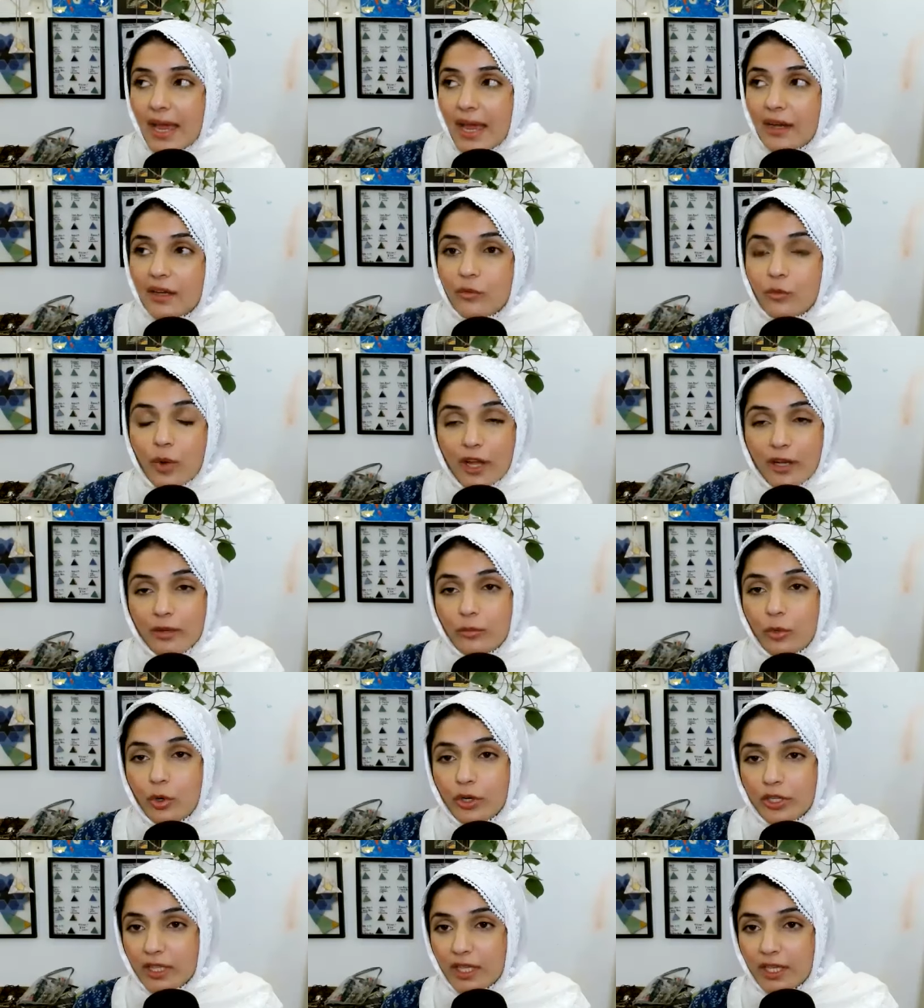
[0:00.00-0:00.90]
and one
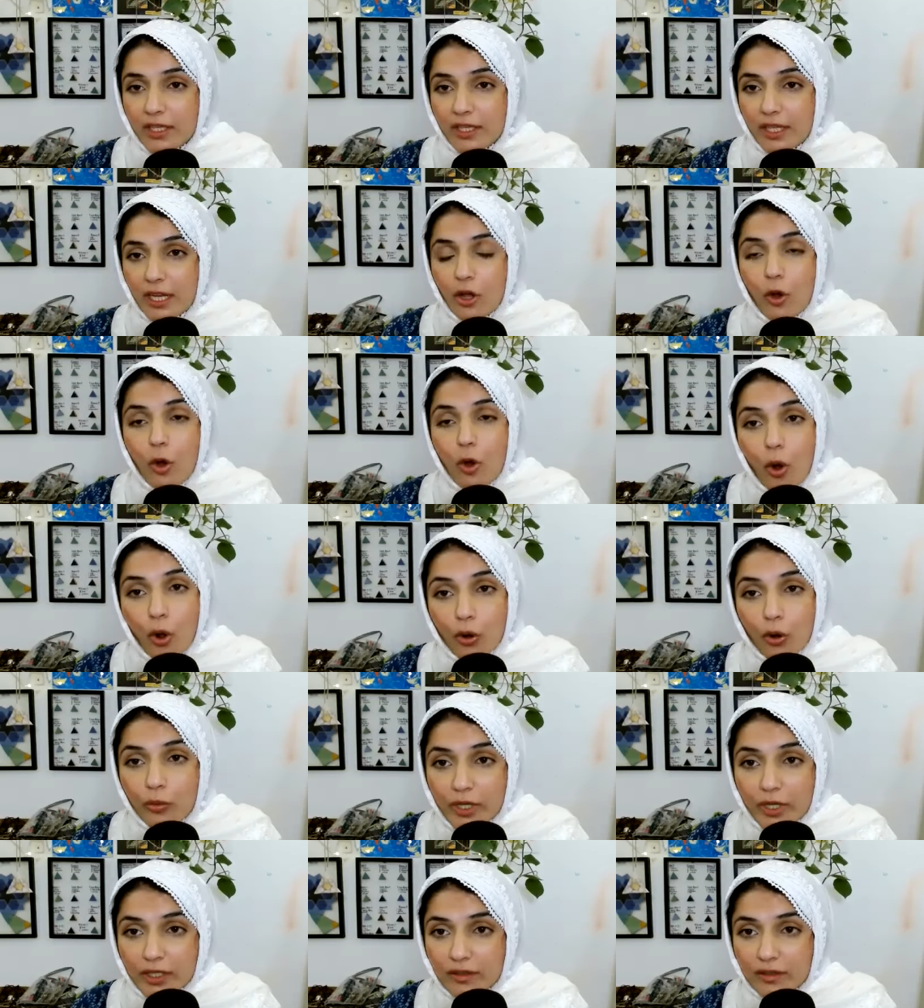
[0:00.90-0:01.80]
more thing that I
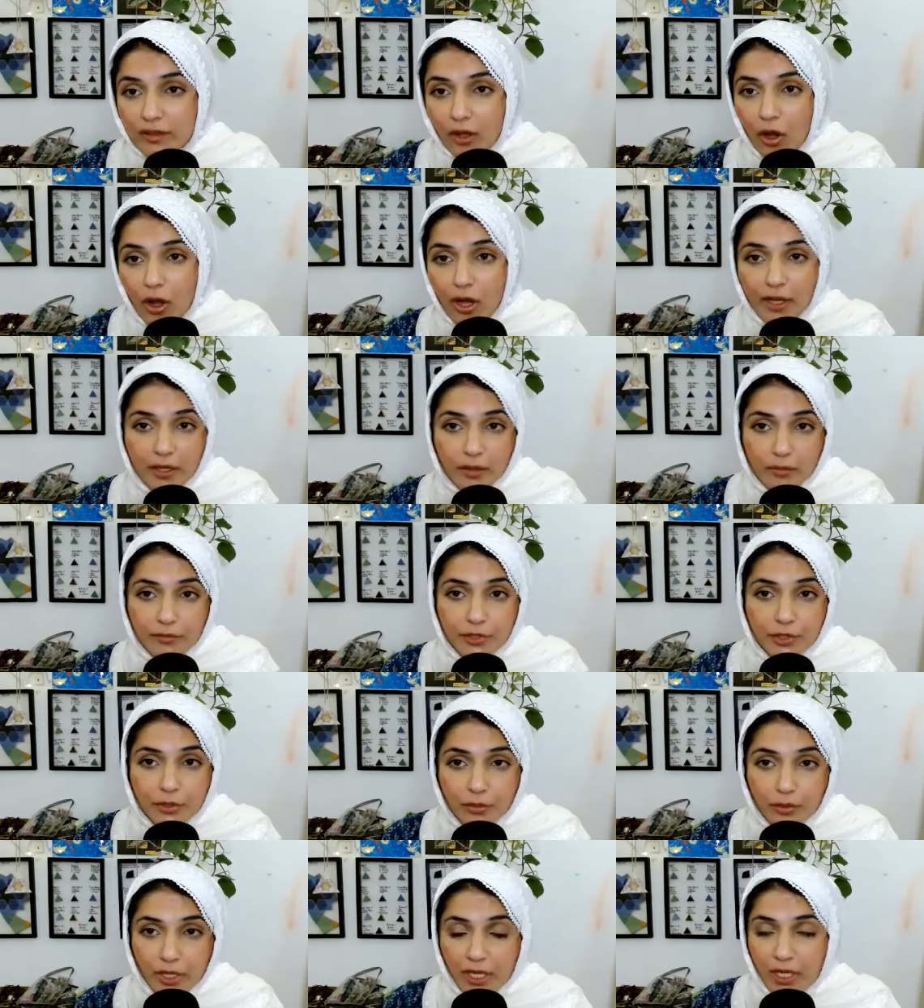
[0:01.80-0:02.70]
always saw him
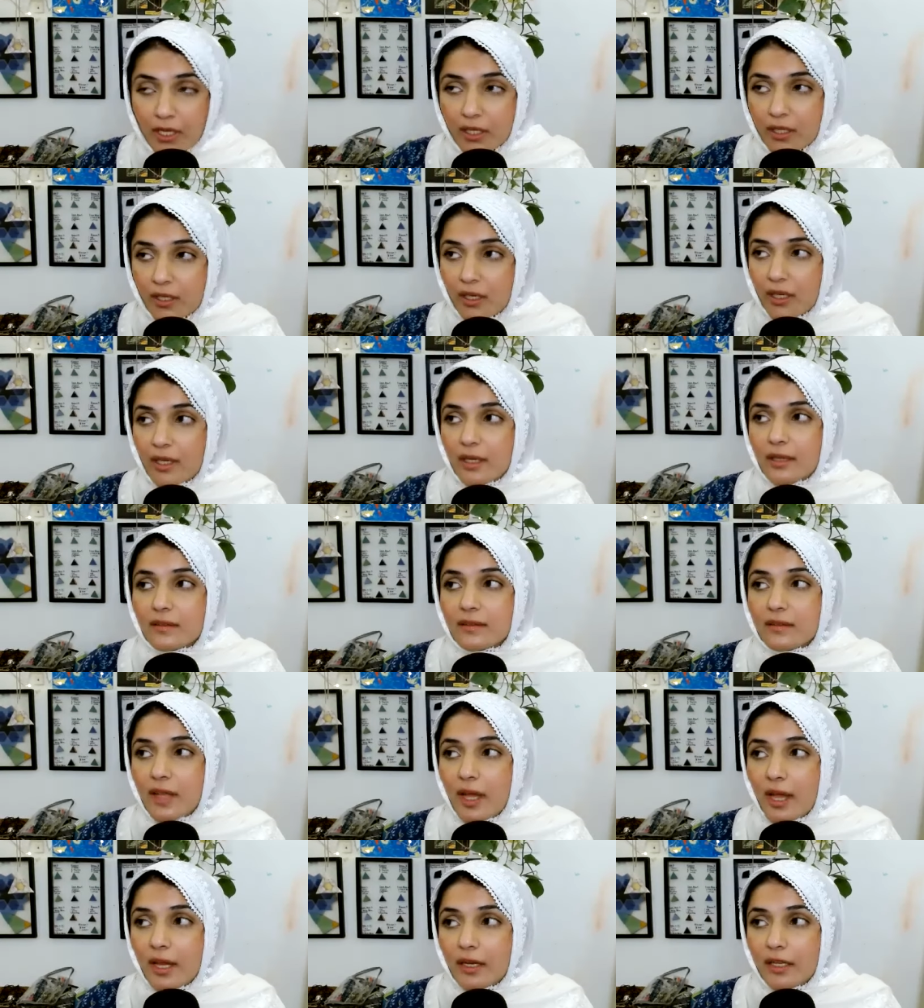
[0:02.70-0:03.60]
doing is
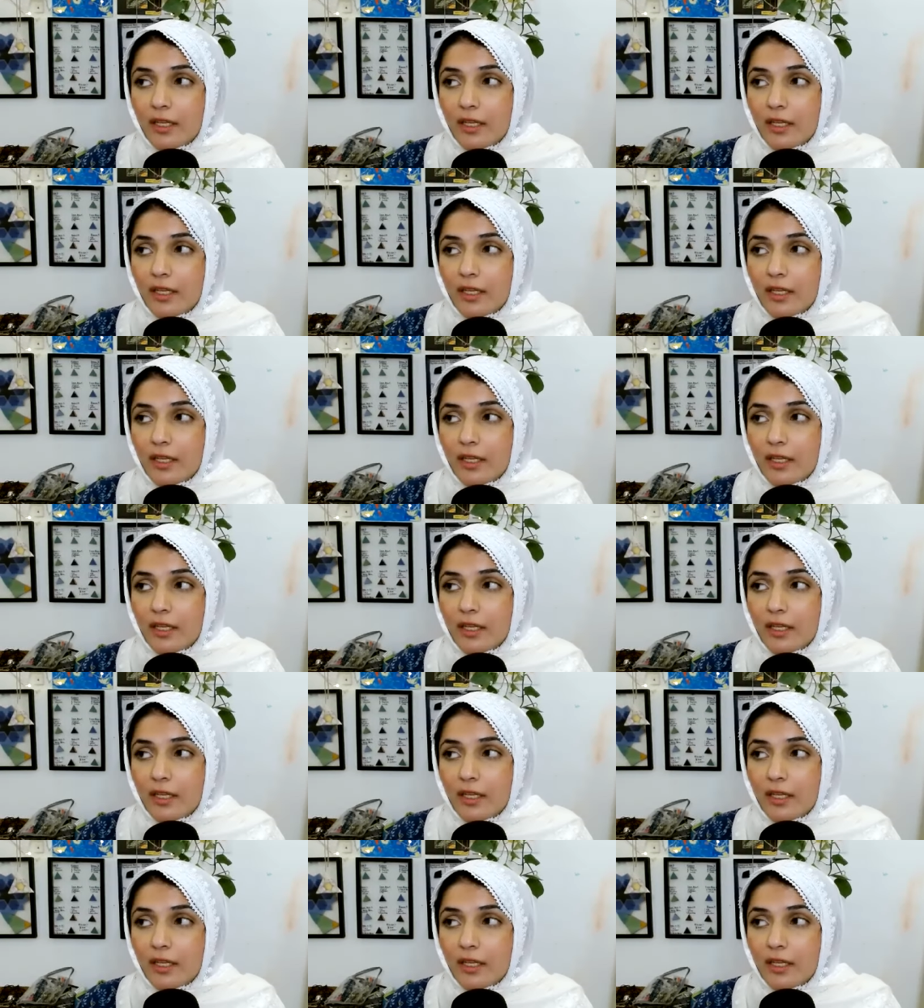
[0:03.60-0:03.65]
that